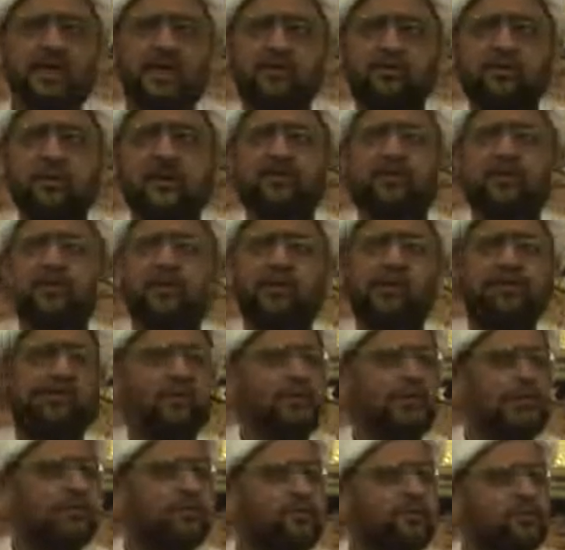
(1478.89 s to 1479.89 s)
I don't have a lot
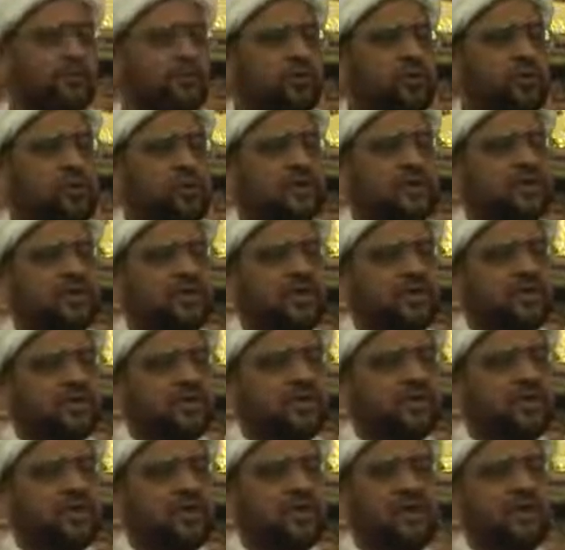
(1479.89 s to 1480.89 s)
of time to go in
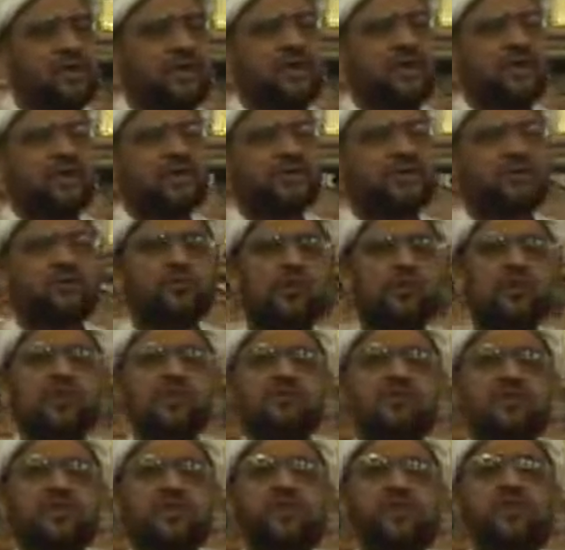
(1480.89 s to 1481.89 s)
details. Just one
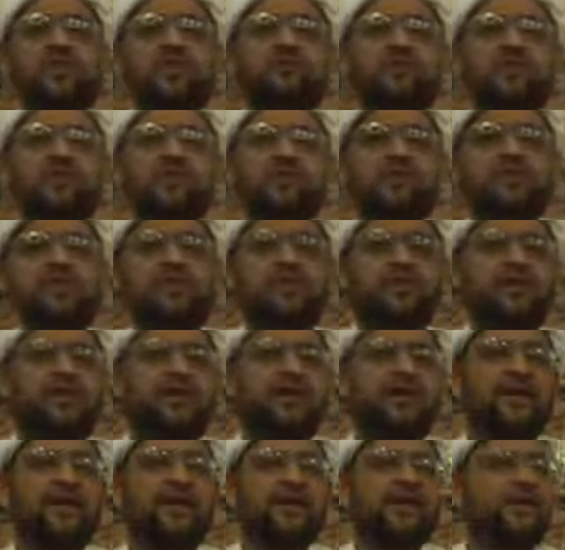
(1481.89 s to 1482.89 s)
incident I'll mention
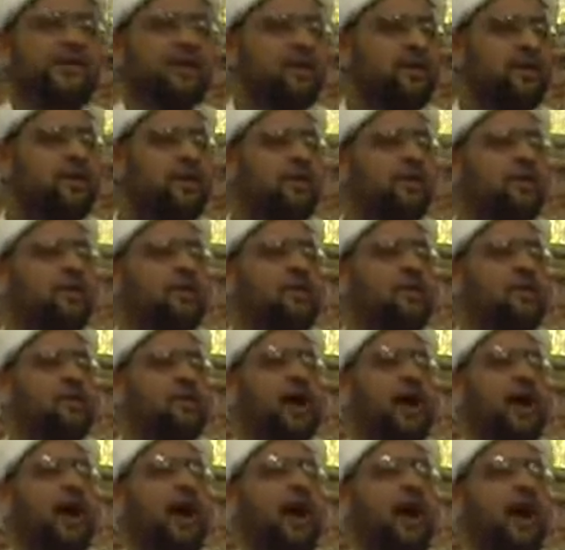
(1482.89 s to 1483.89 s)
that, you
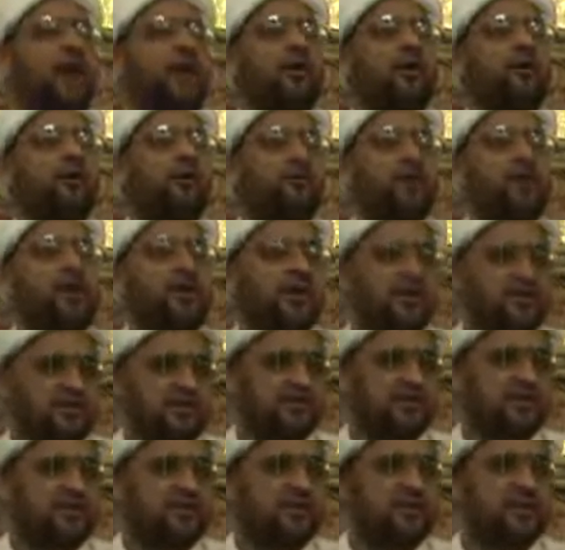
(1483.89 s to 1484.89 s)
know, how
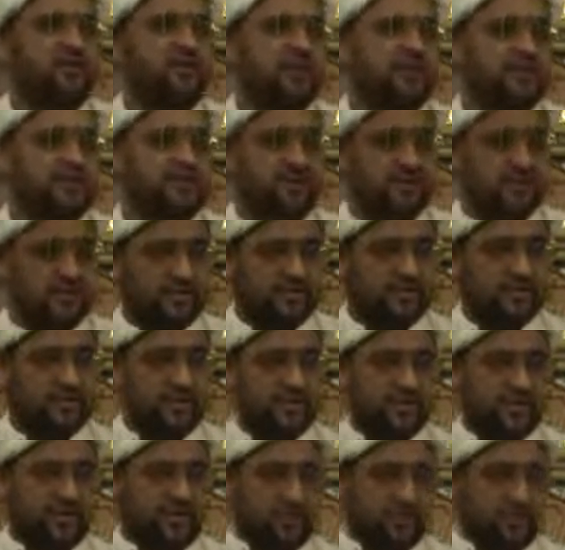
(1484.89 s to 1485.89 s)
much he was,
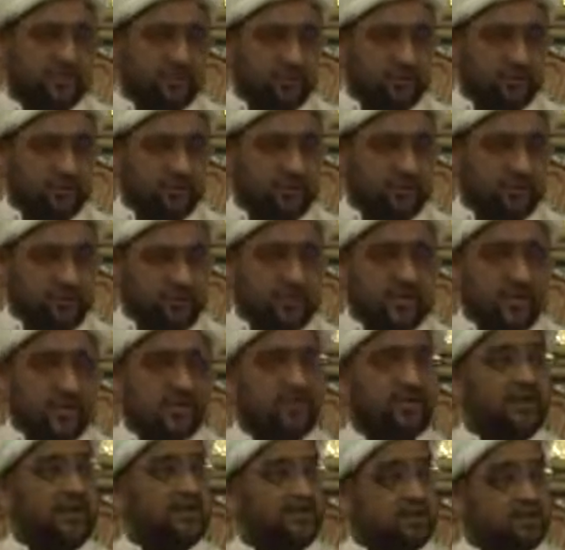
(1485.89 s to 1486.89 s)
I mean, when you look
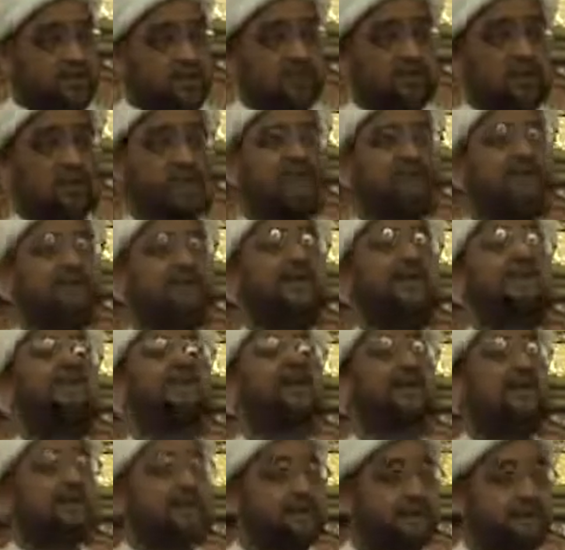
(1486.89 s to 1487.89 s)
at her, she was a very
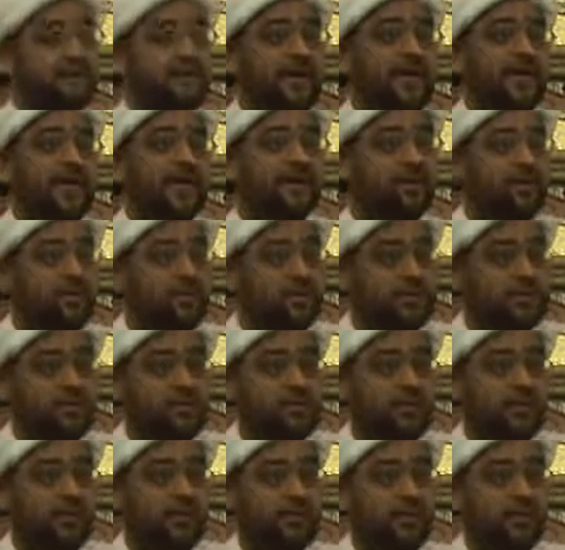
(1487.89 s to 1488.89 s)
dignified
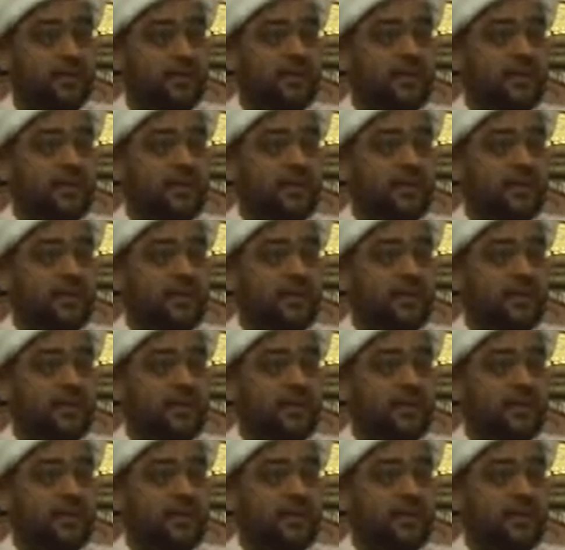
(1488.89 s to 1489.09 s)
woman.